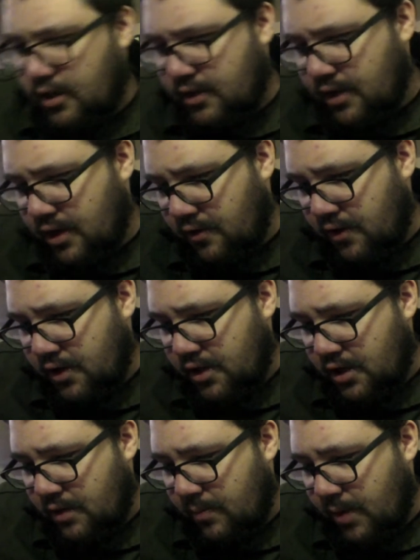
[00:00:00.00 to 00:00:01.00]
Is that
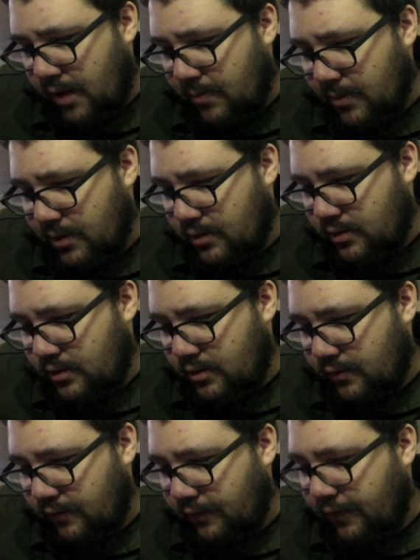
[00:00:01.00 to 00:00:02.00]
Creature Kebab?
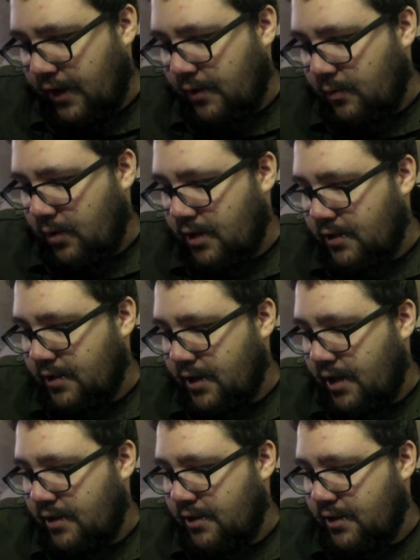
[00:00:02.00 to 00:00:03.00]
Fadeworks,
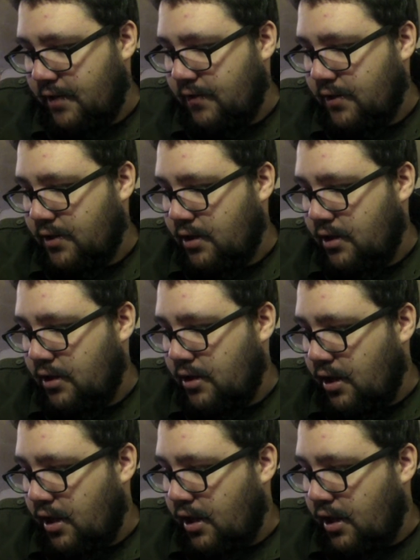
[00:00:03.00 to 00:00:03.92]
Ian Stevenson,